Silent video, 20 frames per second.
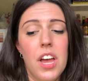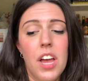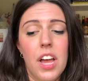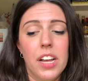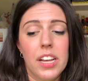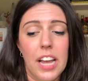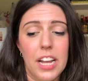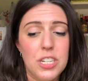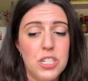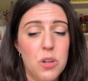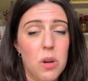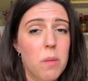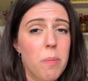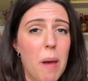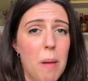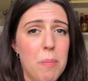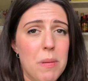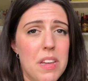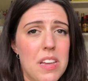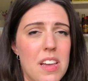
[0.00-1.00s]
Cacio e
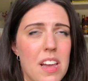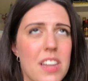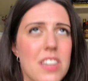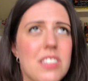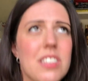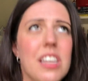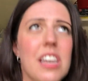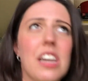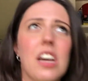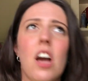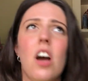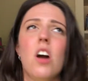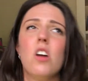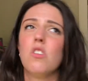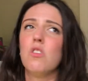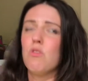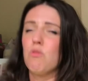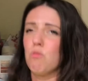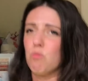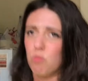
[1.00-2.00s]
Pepe is like a
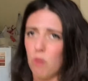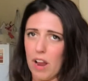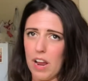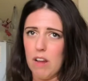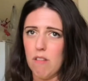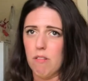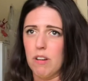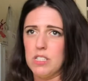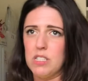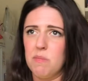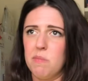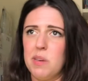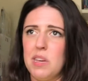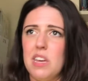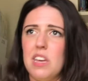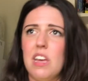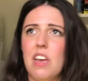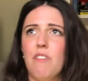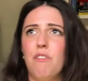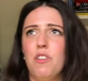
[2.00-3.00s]
great
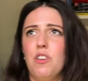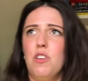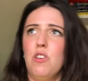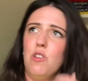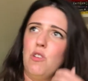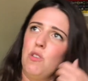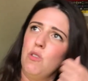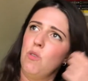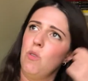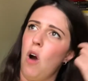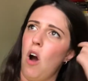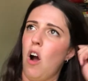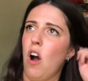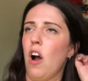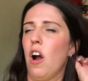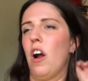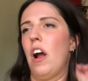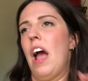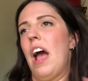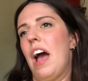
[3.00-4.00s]
recipe if you
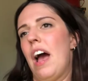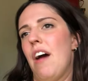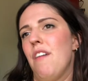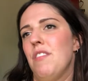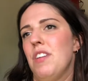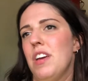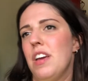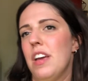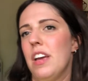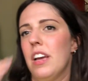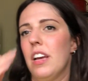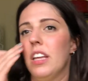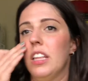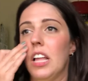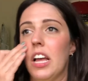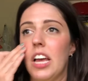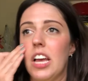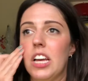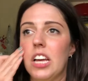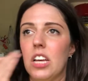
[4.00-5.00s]
are having
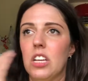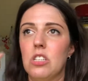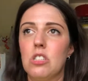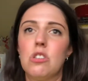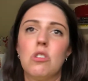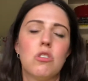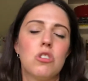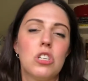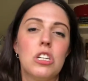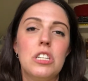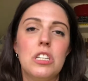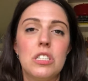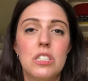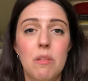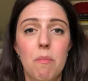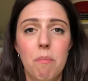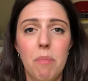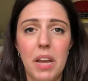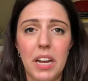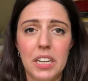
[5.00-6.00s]
like a socially
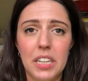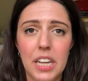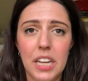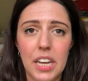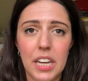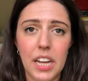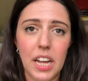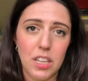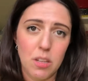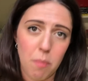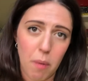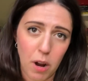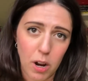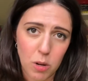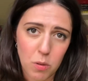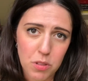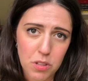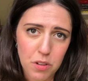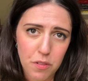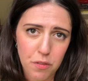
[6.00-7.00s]
distant picnic at the park
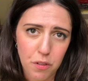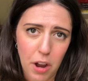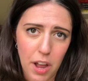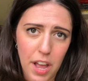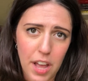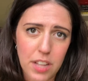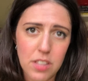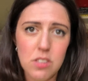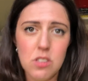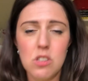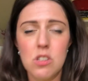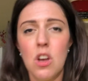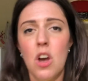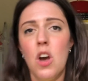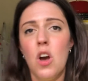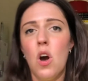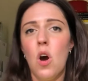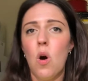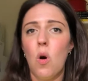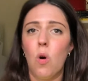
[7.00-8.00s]
with your friends,
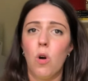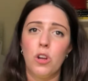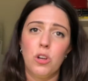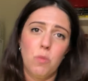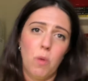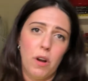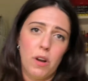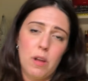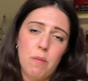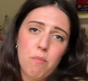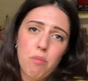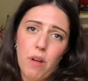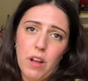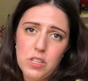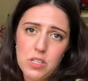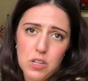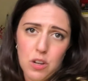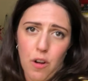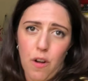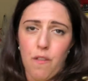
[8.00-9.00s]
or you want to
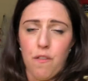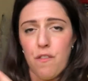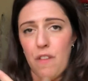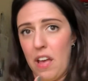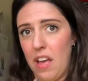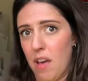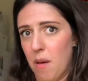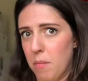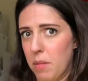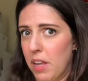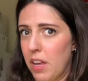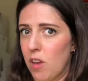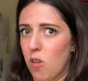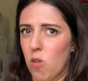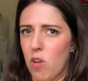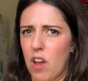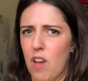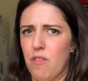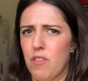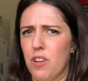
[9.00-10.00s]
impress your family or
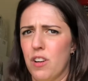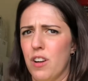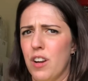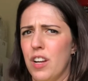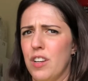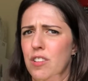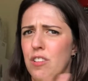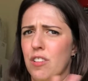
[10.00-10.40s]
whatever, and you're